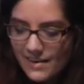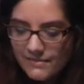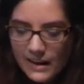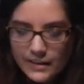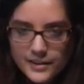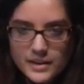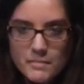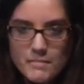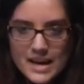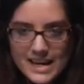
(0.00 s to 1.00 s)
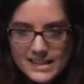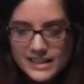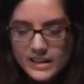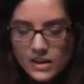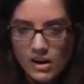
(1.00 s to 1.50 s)
I found an
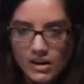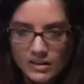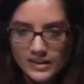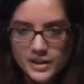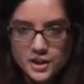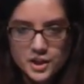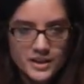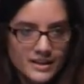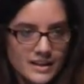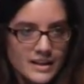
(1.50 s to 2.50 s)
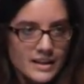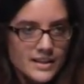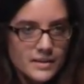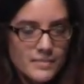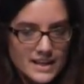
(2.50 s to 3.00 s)
amazing college
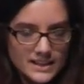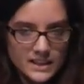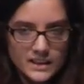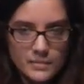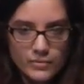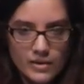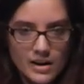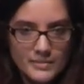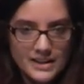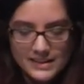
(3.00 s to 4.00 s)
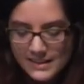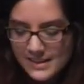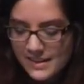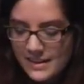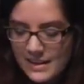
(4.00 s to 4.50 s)
that basically
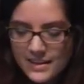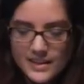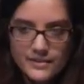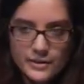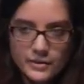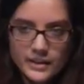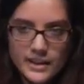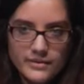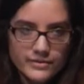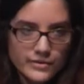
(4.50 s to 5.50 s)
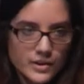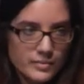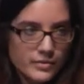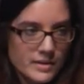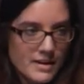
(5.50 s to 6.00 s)
promised that if you could get through their
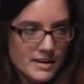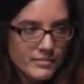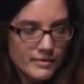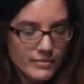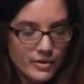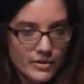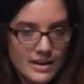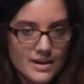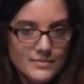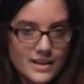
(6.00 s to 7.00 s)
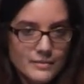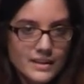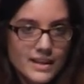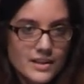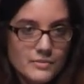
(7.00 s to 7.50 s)
pre-med program, they would
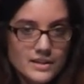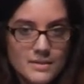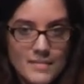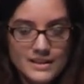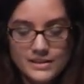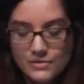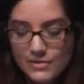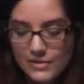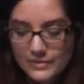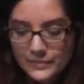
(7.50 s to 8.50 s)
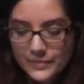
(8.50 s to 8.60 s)
get you into med school.